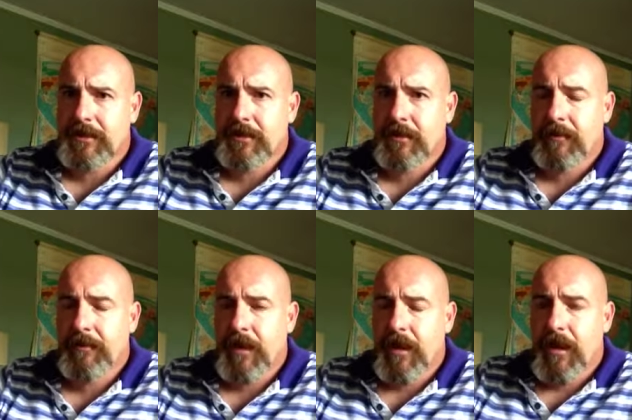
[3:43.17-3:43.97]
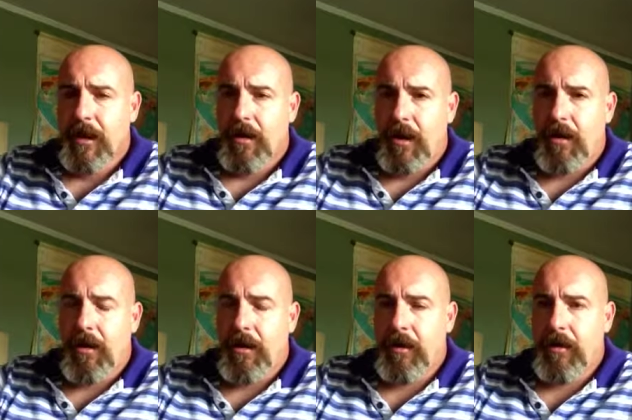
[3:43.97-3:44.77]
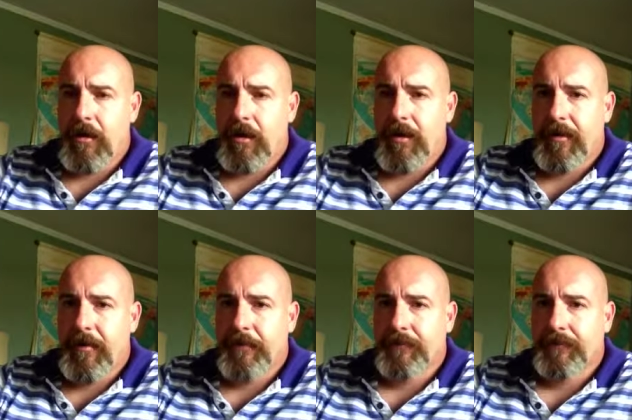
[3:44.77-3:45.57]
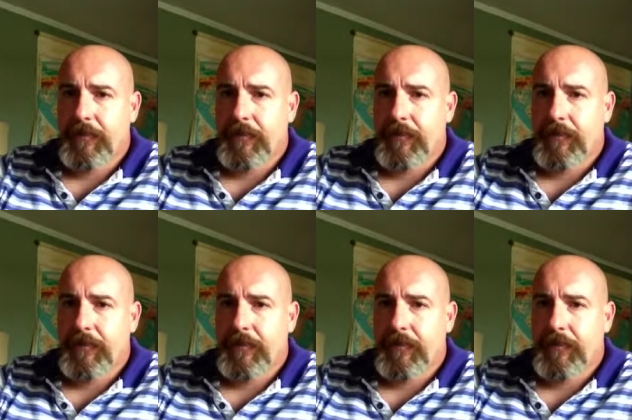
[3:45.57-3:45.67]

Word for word: Center on um,